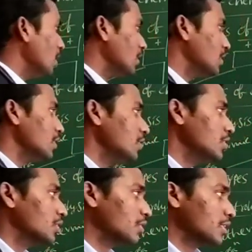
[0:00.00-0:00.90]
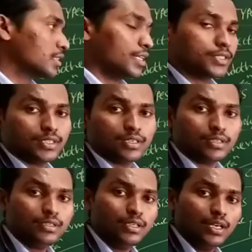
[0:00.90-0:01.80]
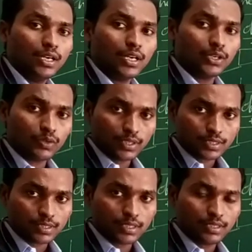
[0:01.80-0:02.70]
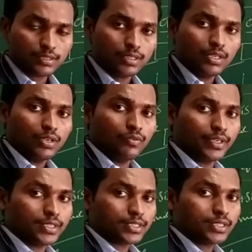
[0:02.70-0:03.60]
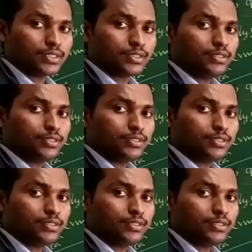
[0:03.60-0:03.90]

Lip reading: this is today's class, children. In today's class, we discussed